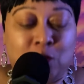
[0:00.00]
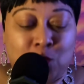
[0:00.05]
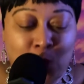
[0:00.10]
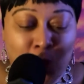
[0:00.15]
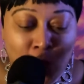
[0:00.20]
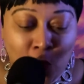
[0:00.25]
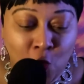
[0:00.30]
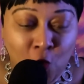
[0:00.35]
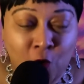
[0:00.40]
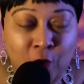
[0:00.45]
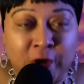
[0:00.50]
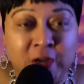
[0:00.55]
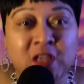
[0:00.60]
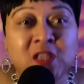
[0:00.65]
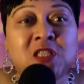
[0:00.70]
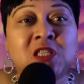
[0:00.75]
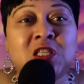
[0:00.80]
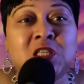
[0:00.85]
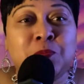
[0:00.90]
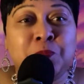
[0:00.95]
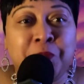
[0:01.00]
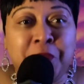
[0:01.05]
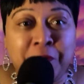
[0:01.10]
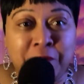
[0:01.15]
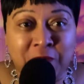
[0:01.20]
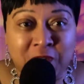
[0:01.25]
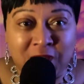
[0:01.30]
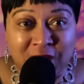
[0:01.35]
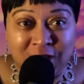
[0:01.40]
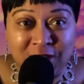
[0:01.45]
pour his
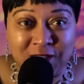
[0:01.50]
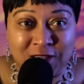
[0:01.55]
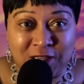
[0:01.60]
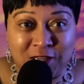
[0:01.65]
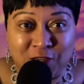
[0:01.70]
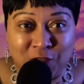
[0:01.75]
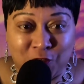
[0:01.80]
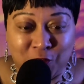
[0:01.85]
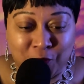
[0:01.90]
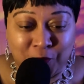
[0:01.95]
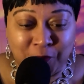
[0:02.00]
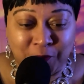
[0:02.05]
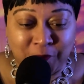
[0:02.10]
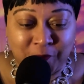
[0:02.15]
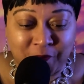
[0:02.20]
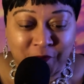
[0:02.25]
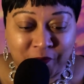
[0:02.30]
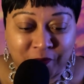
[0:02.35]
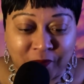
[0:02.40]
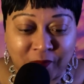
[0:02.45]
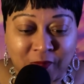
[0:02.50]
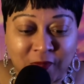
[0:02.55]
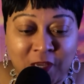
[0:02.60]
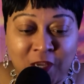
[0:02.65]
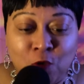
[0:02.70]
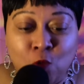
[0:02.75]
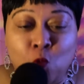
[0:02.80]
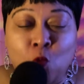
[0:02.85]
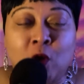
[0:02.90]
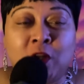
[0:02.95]
Spirit into you.
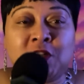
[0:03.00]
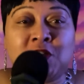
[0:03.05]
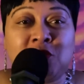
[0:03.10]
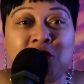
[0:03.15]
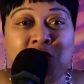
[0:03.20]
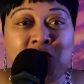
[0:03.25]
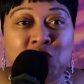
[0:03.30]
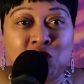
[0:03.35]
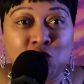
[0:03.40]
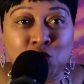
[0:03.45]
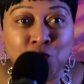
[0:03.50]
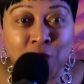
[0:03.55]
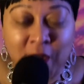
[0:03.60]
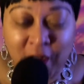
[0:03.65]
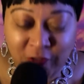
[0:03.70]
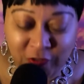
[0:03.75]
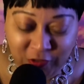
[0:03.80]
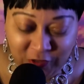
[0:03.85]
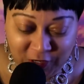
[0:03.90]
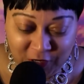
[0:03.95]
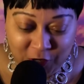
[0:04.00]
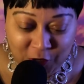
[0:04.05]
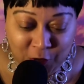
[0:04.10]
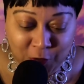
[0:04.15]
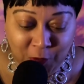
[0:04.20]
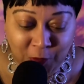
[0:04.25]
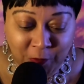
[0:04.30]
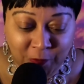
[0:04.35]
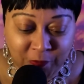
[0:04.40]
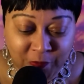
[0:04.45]
He wants to strengthen
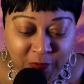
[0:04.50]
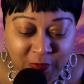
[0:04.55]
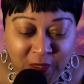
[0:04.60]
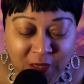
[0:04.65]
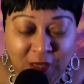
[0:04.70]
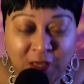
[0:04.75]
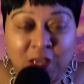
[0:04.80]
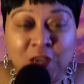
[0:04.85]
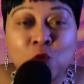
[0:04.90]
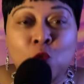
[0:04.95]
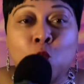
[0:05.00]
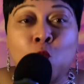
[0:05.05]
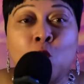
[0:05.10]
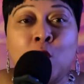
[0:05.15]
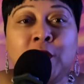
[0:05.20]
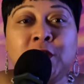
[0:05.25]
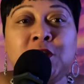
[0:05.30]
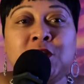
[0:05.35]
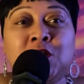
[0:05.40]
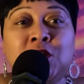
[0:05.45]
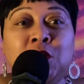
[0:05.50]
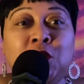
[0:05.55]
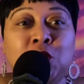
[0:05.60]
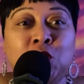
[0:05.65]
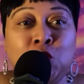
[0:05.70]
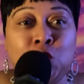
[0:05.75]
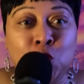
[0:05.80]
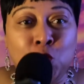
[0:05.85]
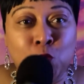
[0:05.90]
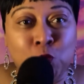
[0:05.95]
you. He wants to
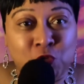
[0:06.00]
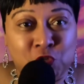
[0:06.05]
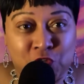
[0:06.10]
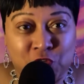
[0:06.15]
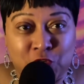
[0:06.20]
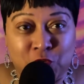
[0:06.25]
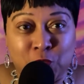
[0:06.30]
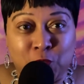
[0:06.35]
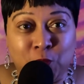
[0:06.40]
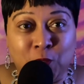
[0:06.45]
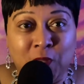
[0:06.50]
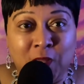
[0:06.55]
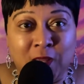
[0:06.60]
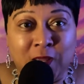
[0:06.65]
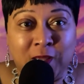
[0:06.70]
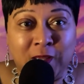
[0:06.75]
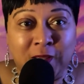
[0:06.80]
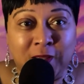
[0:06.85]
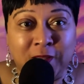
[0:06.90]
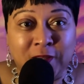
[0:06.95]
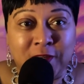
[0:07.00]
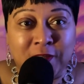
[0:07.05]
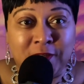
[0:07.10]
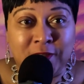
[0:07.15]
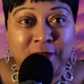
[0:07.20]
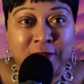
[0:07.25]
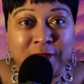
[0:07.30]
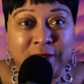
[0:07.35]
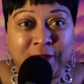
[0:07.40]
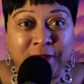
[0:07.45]
use you
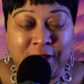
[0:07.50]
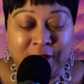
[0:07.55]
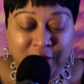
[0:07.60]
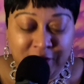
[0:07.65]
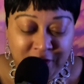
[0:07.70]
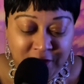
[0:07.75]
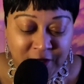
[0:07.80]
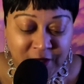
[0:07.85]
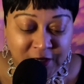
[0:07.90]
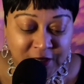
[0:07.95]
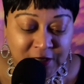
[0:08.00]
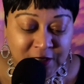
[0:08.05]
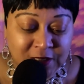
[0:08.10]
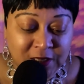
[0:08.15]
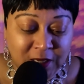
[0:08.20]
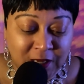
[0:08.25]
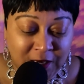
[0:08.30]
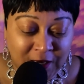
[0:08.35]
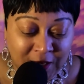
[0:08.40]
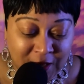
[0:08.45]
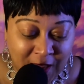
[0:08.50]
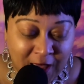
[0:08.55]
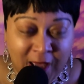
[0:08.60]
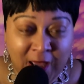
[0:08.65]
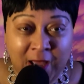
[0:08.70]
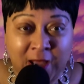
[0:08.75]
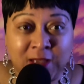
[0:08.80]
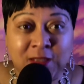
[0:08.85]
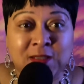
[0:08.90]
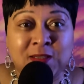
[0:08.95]
in these
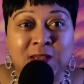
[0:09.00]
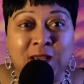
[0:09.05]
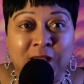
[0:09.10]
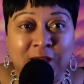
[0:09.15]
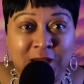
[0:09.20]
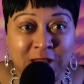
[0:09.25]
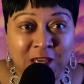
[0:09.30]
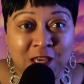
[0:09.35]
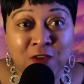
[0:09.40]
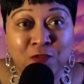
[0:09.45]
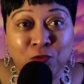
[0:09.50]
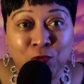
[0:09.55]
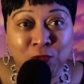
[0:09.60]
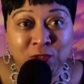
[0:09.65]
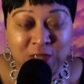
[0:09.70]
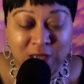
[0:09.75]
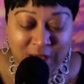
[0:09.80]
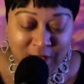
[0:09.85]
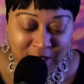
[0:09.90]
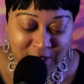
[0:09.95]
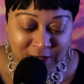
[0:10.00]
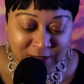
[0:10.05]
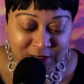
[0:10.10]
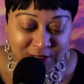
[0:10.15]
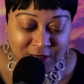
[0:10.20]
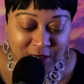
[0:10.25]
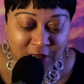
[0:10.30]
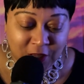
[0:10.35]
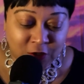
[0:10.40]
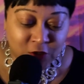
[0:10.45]
last and evil
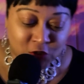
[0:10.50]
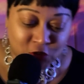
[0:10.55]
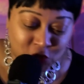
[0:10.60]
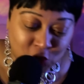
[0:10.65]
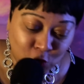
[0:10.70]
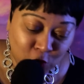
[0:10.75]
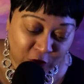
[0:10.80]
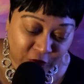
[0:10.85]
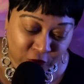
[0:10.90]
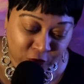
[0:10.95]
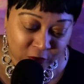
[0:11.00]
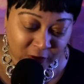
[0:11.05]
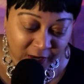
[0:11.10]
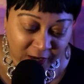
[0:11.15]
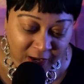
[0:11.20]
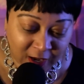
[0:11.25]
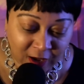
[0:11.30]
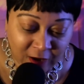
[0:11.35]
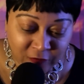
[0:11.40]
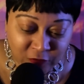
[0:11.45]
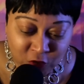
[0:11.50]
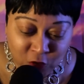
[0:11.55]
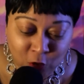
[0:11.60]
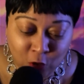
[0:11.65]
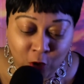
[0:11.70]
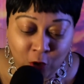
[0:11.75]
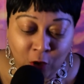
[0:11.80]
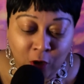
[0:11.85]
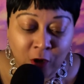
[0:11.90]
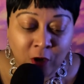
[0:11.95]
days. So if you have
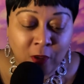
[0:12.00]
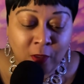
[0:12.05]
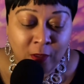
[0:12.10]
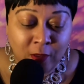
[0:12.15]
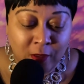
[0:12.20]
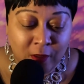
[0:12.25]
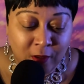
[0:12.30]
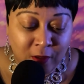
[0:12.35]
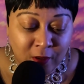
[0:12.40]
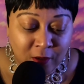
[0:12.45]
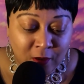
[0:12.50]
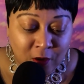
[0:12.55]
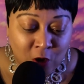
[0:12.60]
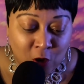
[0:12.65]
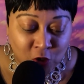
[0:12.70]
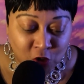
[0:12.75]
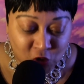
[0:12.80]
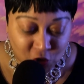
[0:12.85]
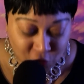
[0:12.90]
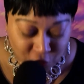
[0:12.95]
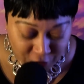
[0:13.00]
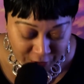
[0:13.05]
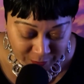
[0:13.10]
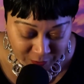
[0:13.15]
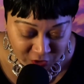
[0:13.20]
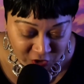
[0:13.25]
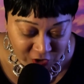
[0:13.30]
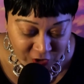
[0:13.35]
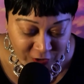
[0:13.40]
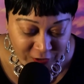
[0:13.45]
your
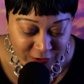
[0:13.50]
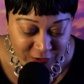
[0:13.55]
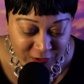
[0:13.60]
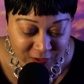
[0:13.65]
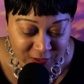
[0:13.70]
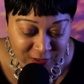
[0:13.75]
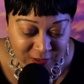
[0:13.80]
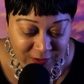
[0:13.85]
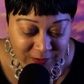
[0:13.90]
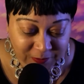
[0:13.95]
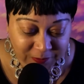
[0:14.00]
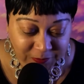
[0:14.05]
scriptures,